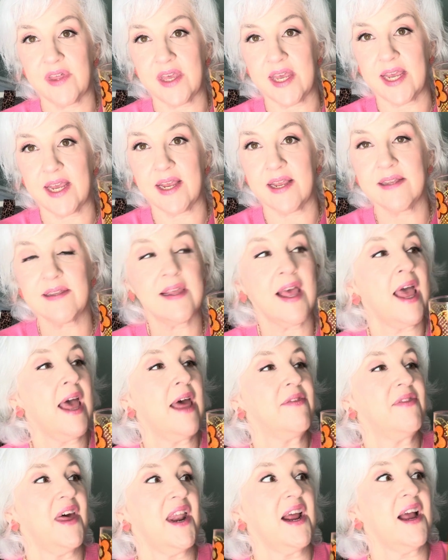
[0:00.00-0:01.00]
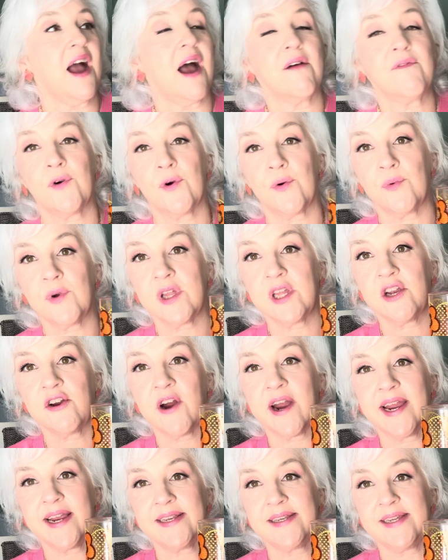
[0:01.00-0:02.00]
these that I got for a really
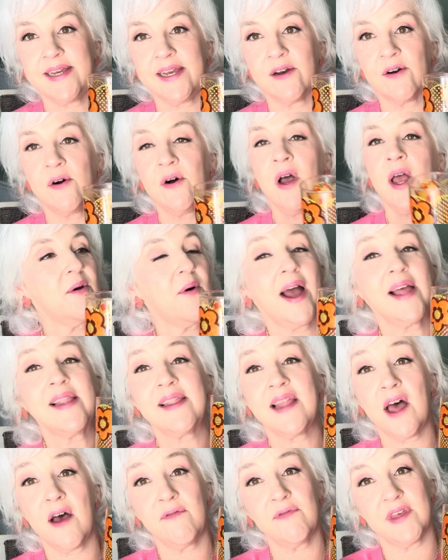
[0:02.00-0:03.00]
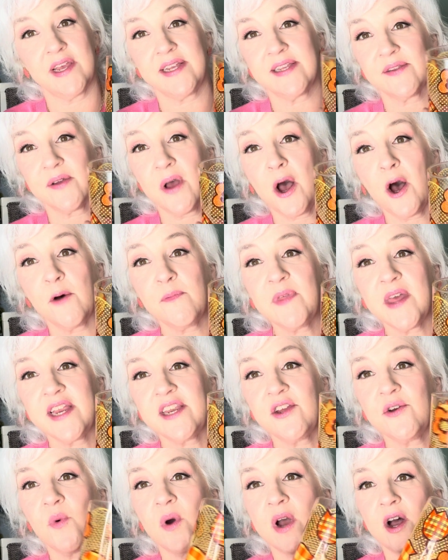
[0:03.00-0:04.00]
great deal. So I love these. So I hope they
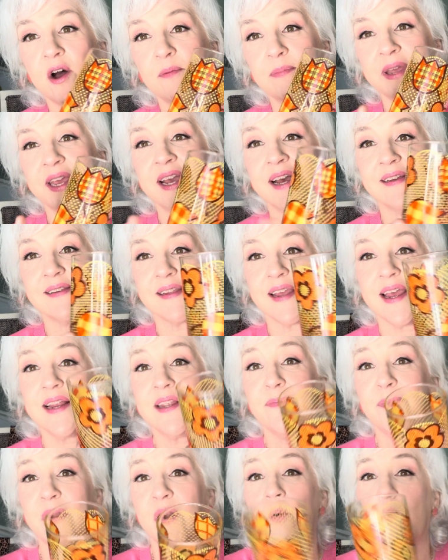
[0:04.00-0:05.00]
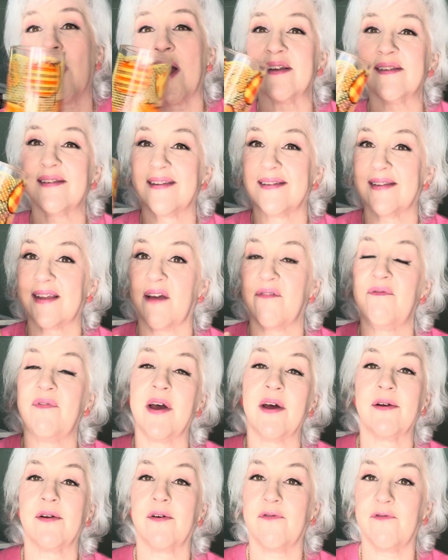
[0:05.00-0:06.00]
do well, because it's been a while since I
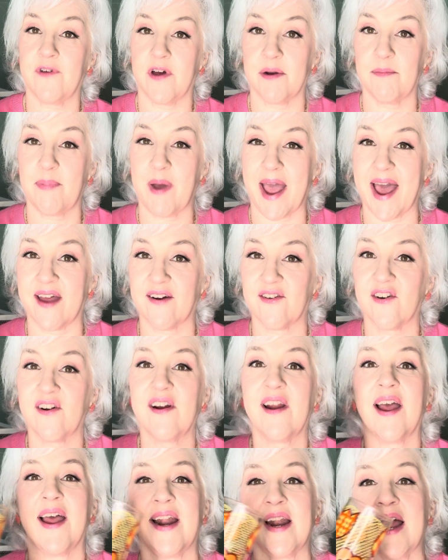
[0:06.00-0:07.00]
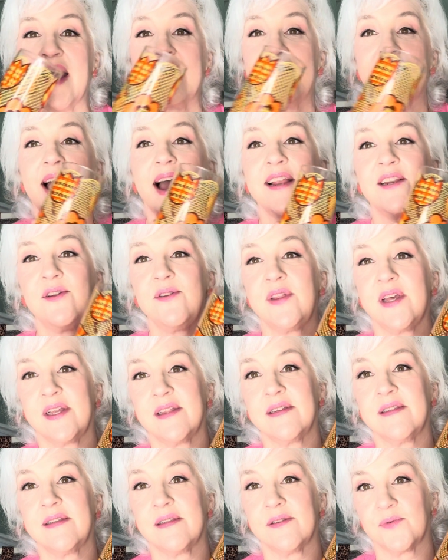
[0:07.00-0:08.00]
found a fun pattern. And I do think
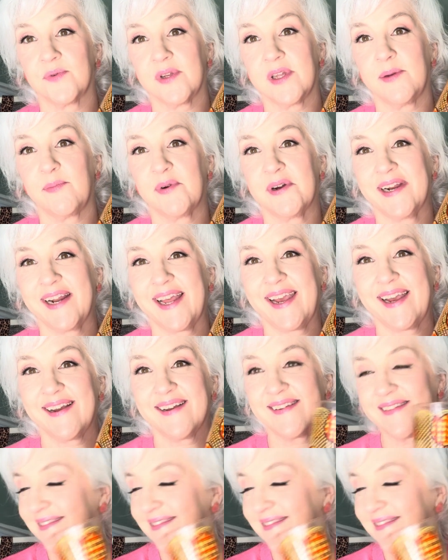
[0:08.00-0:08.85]
this is really pretty.